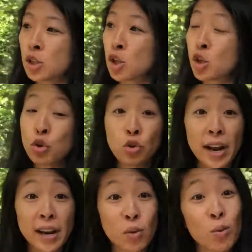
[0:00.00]
to
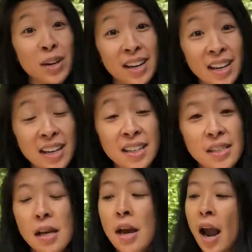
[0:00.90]
create what it is.